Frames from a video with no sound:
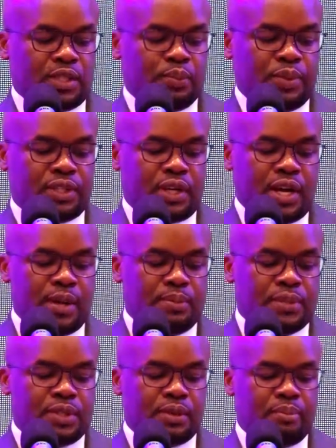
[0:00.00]
as
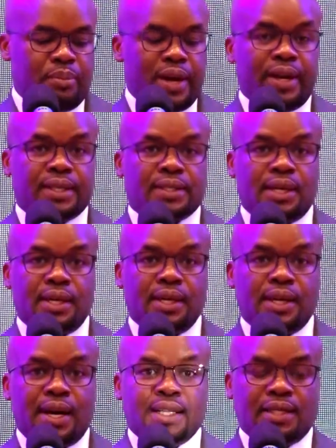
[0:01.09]
prescribed by REXA
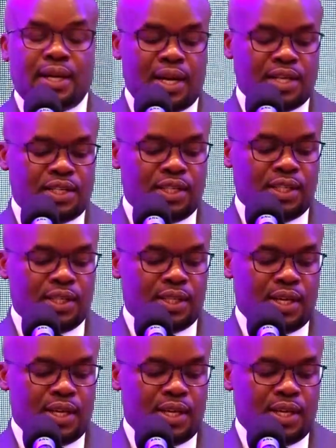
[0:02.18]
as a country,